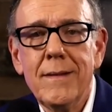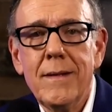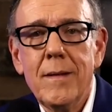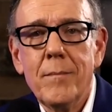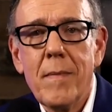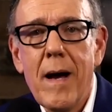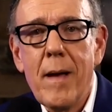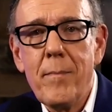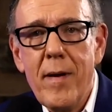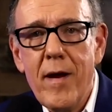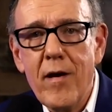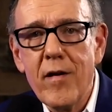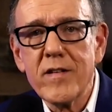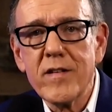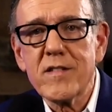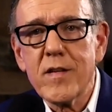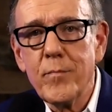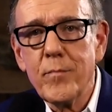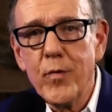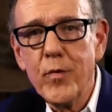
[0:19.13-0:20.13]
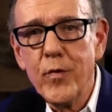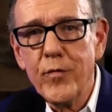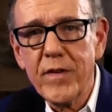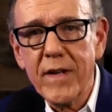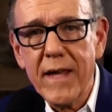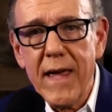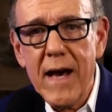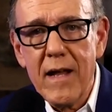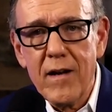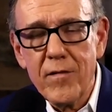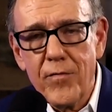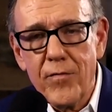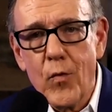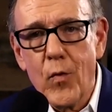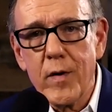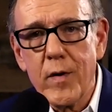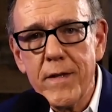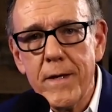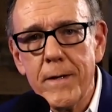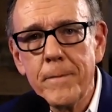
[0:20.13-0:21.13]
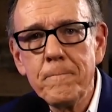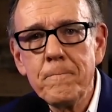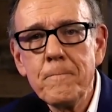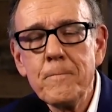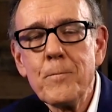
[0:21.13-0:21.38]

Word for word: My parents had moved to California.